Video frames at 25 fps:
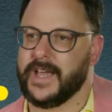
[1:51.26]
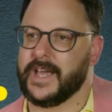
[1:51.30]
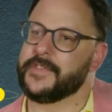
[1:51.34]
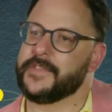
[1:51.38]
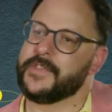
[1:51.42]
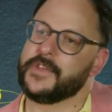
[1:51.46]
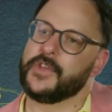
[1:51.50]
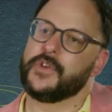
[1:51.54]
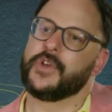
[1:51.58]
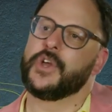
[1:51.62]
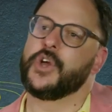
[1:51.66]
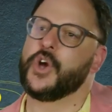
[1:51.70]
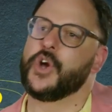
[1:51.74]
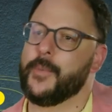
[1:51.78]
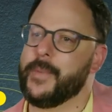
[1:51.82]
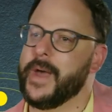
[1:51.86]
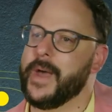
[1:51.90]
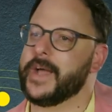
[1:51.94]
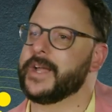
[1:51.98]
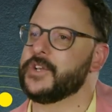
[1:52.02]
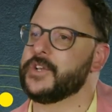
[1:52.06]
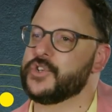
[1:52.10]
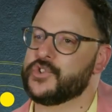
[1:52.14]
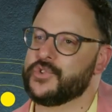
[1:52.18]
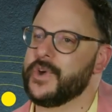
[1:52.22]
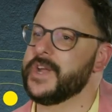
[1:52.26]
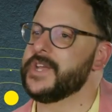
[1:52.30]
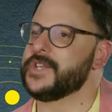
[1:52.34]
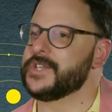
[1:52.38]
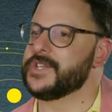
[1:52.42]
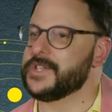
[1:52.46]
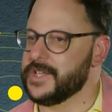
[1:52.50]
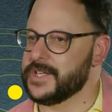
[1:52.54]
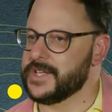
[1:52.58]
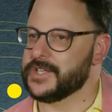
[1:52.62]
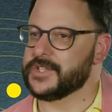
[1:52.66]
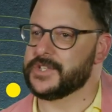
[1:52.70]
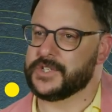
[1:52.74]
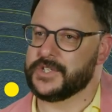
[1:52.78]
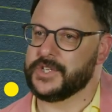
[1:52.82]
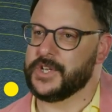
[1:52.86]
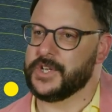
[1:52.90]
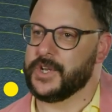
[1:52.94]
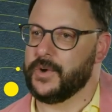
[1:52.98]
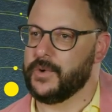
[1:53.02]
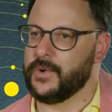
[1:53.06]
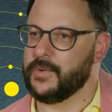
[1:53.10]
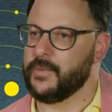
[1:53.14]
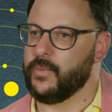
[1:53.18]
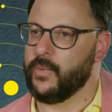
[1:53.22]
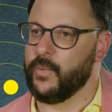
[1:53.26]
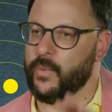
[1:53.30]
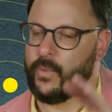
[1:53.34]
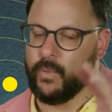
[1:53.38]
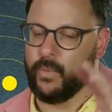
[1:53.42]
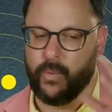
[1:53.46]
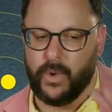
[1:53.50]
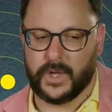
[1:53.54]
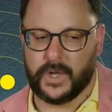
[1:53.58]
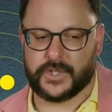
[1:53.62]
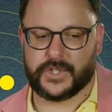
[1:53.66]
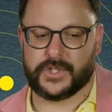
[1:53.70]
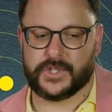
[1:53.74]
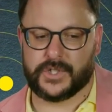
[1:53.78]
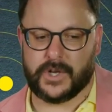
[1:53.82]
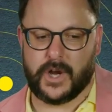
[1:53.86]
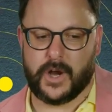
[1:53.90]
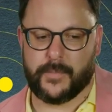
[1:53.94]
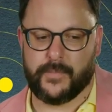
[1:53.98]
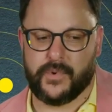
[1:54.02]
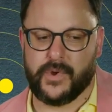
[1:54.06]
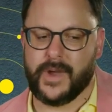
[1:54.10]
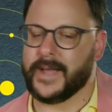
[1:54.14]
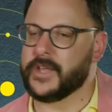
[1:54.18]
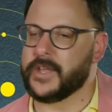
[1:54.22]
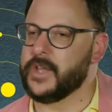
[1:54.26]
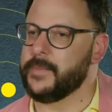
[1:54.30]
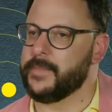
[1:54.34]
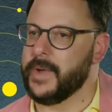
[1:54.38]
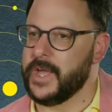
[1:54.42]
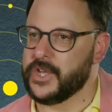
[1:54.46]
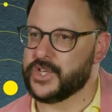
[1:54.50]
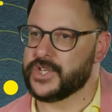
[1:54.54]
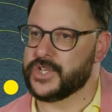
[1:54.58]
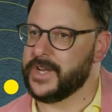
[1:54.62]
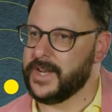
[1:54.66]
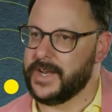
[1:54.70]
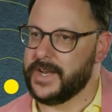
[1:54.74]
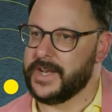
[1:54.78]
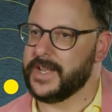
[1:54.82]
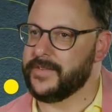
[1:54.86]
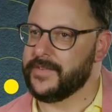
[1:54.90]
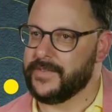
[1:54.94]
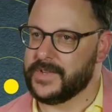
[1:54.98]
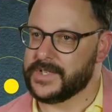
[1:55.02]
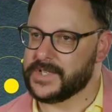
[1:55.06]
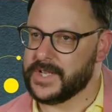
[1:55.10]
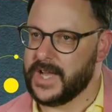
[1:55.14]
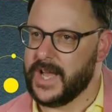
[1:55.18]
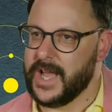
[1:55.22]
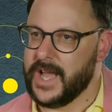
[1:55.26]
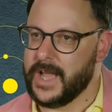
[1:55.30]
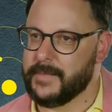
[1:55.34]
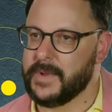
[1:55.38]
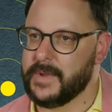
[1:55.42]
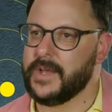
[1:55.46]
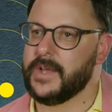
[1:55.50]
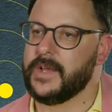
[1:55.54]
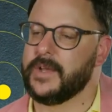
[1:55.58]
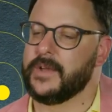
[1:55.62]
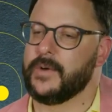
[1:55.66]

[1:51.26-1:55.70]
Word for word: And I think you can go back and trace this, you know, what's our preoccupation at any given time,